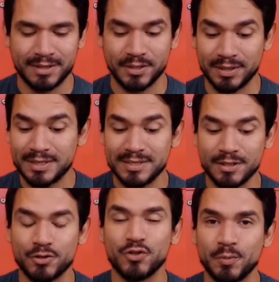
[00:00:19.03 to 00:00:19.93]
So this is
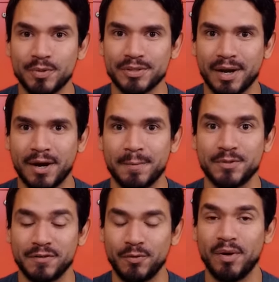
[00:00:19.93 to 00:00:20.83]
a super scarab.
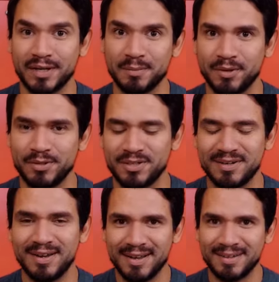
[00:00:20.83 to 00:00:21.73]
So if you want to come
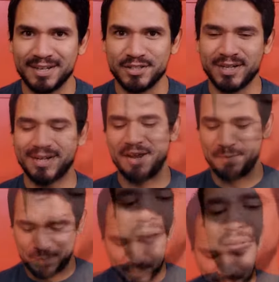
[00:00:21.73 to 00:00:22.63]
closer, let's check it out.
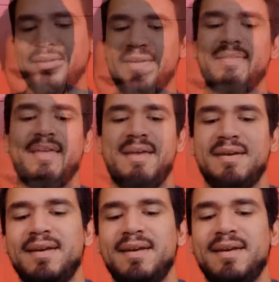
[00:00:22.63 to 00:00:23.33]
Look at that.